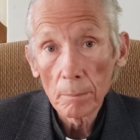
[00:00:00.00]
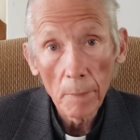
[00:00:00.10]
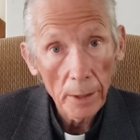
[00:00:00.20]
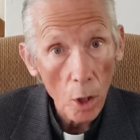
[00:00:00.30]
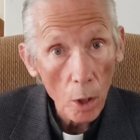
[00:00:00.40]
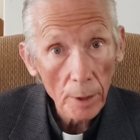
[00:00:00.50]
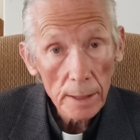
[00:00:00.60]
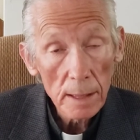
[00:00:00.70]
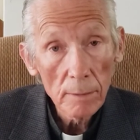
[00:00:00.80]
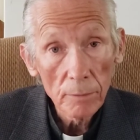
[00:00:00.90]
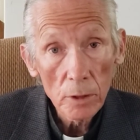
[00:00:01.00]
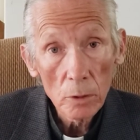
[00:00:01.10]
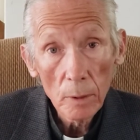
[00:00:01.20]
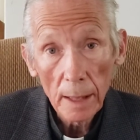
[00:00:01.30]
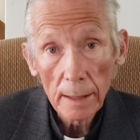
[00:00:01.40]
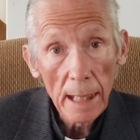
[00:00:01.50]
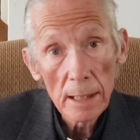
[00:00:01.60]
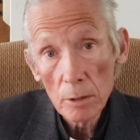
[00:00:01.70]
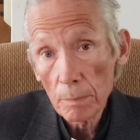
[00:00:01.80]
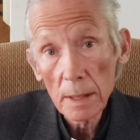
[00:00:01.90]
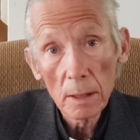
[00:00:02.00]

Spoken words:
minority view and has been